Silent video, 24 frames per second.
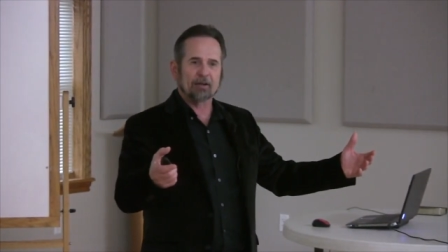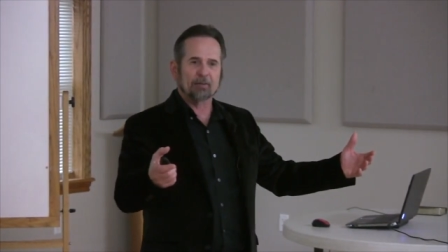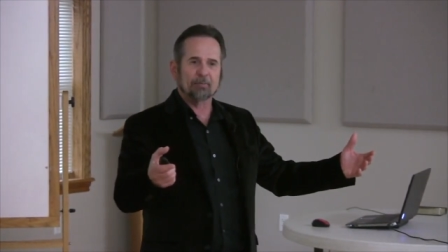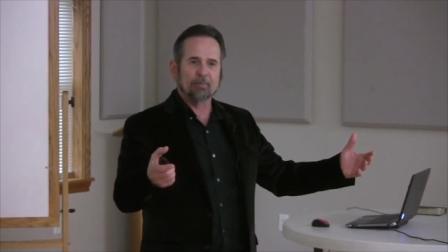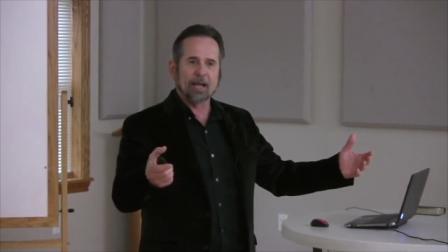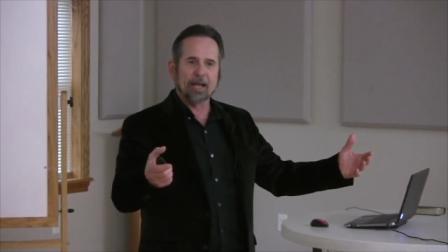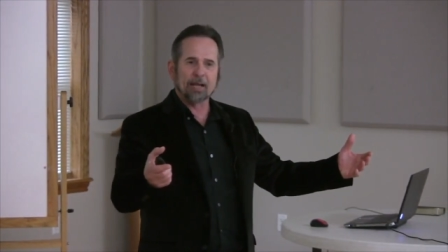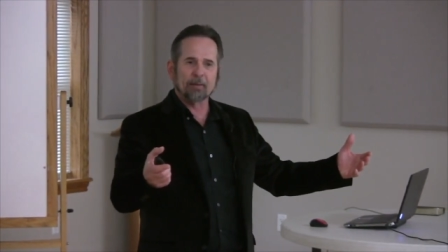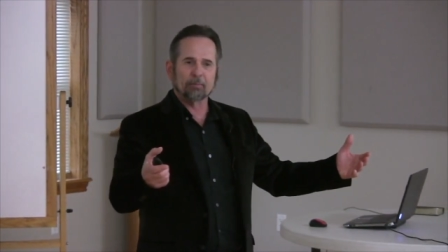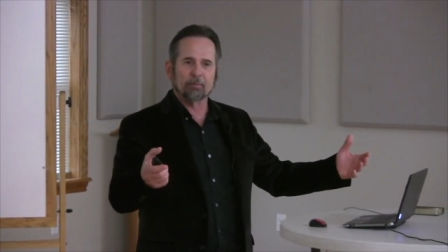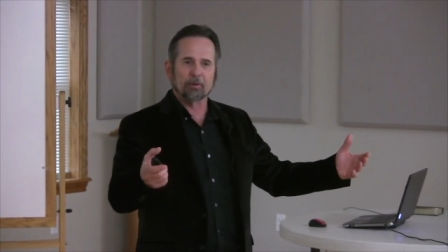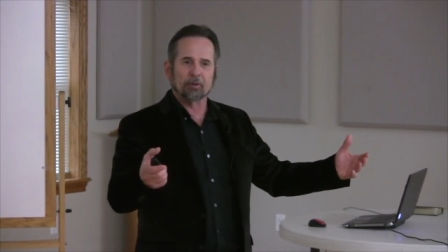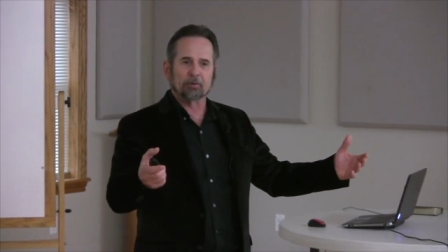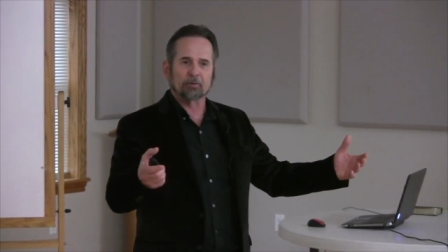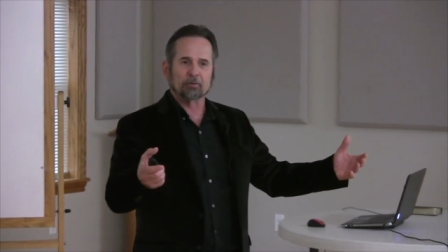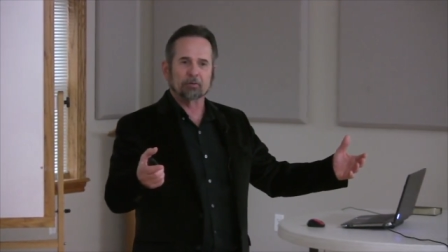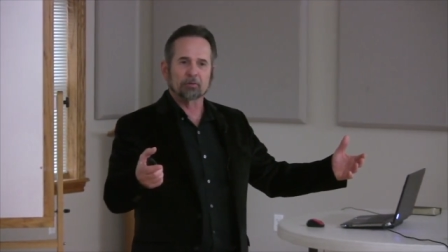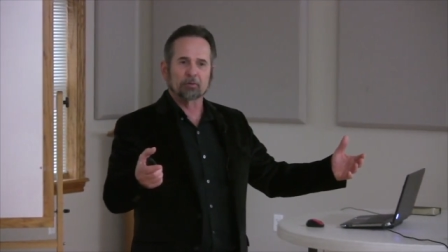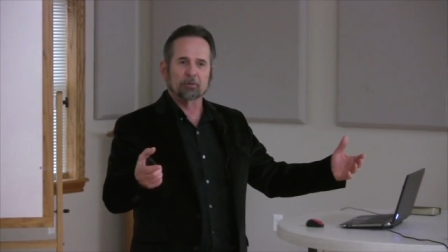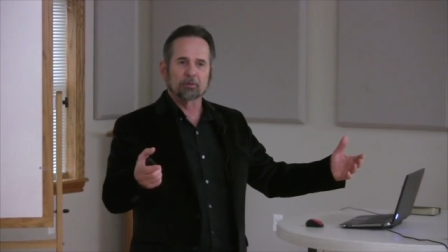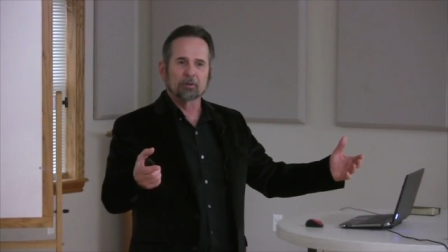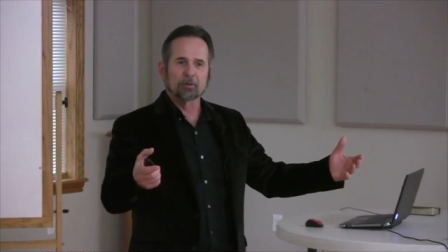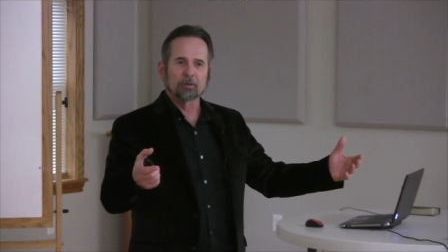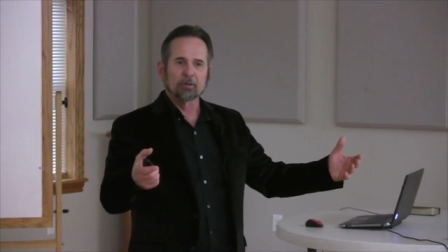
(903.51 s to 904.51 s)
commandment
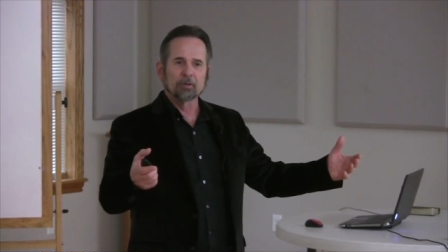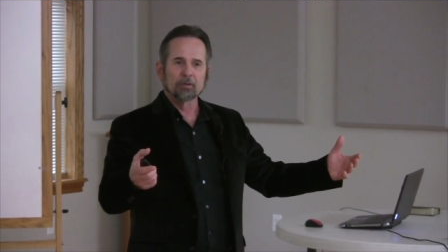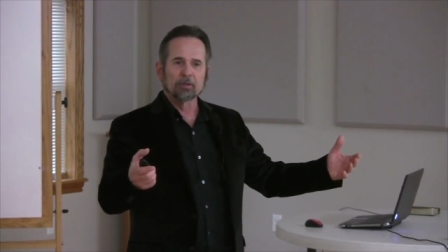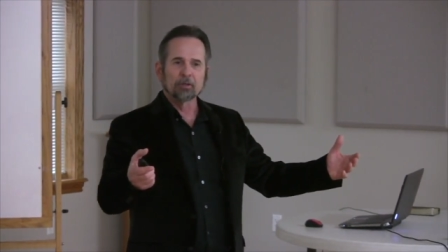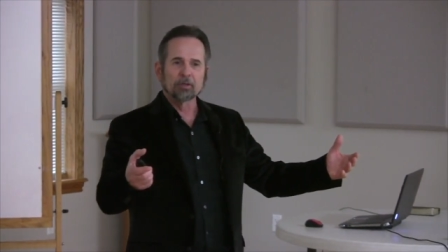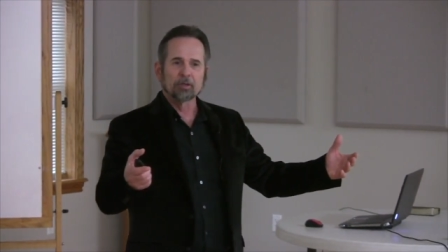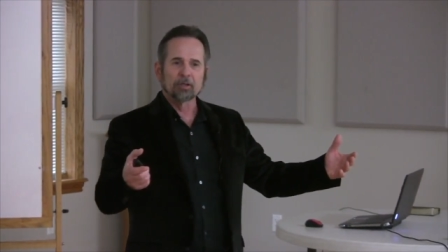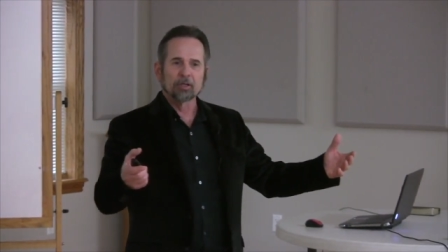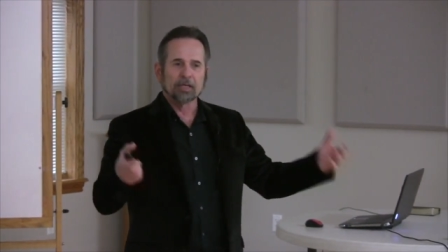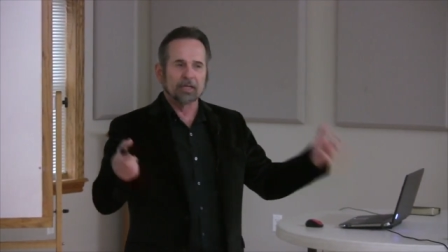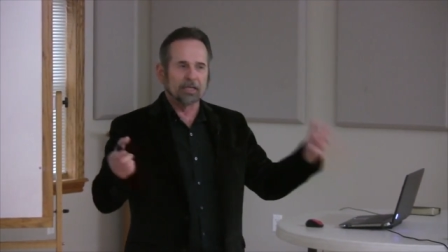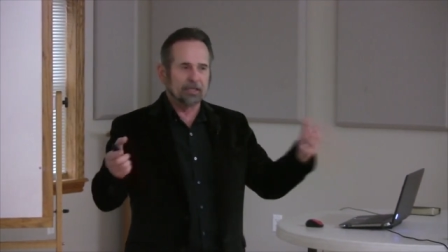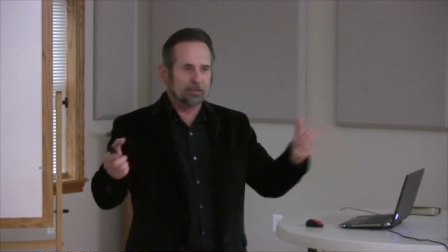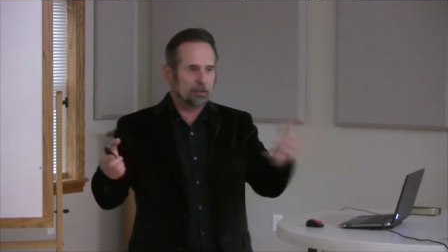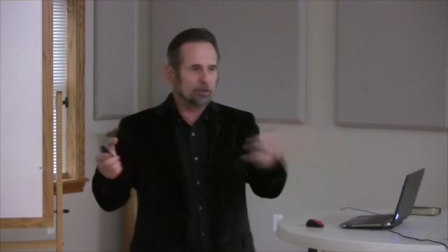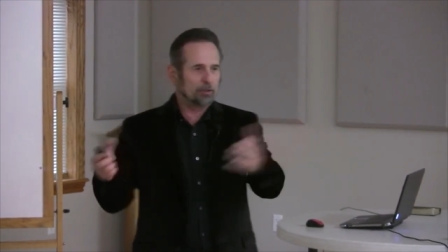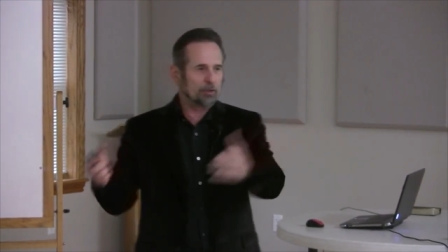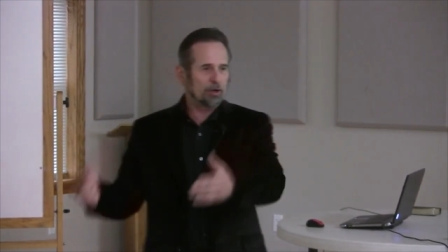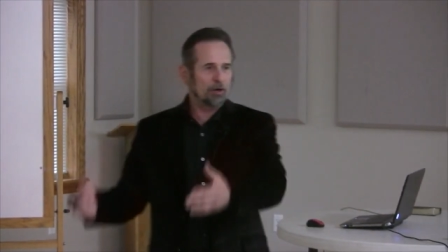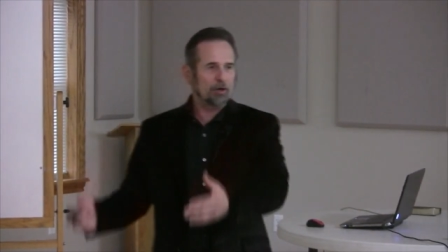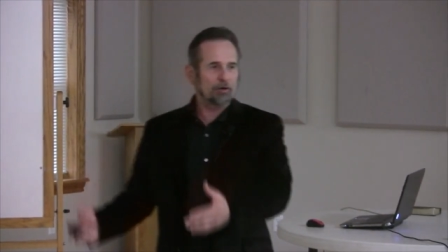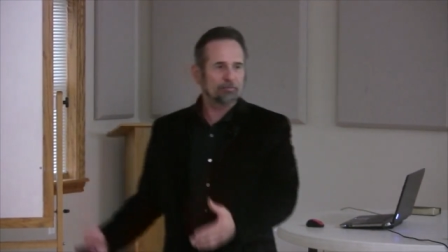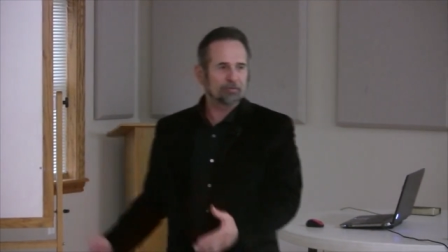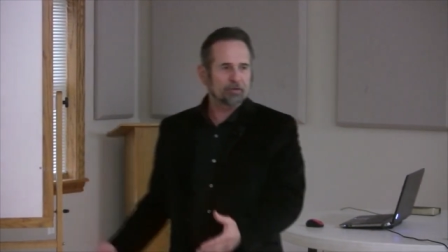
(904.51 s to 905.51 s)
in the
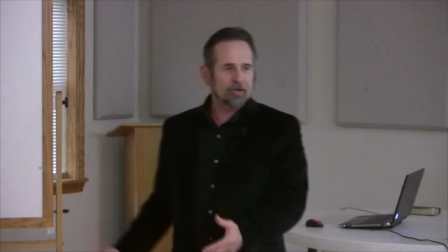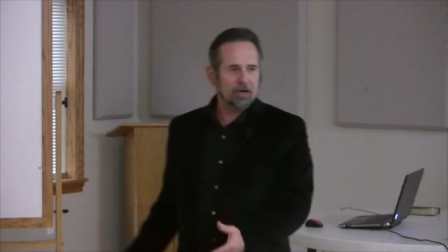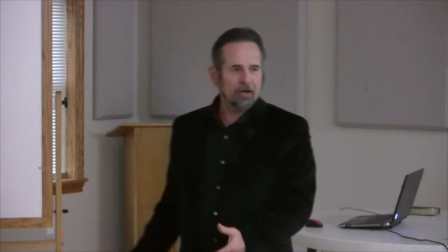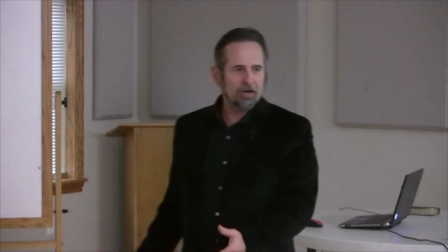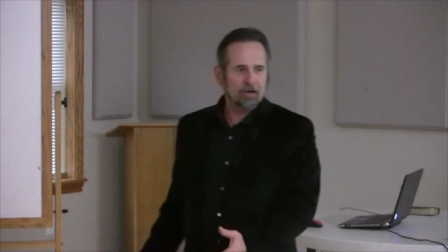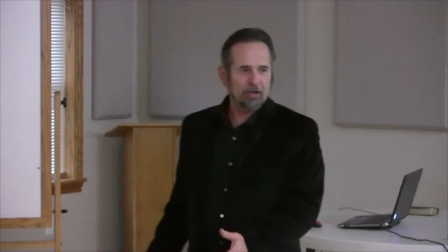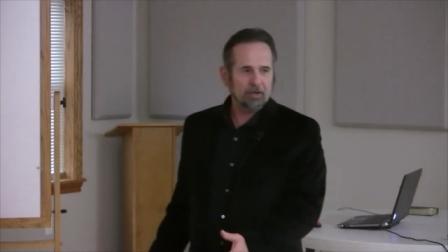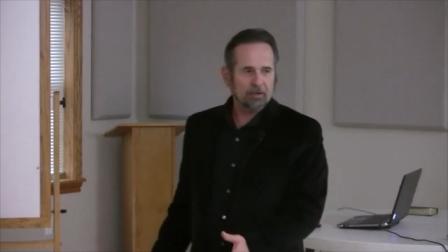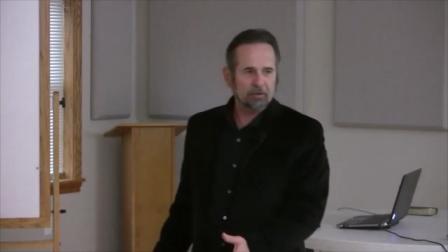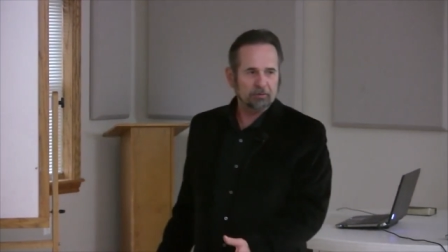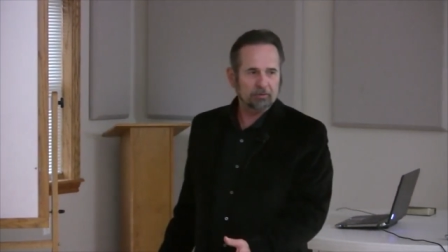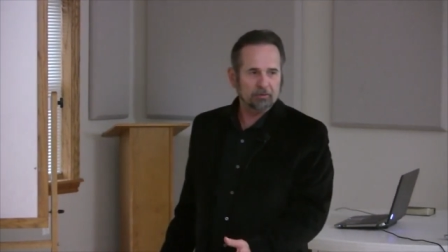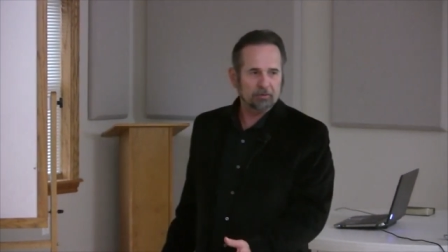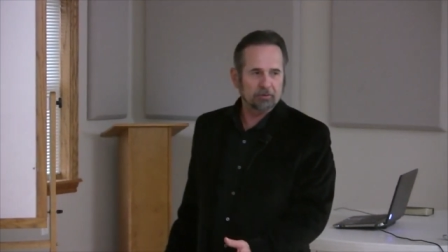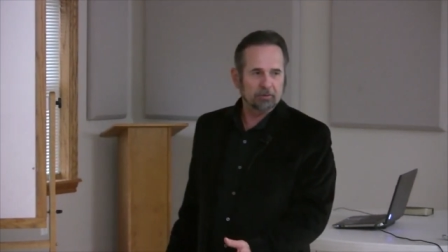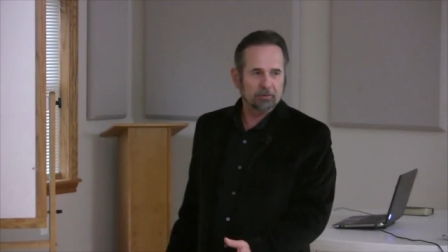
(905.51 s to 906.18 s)
law of God?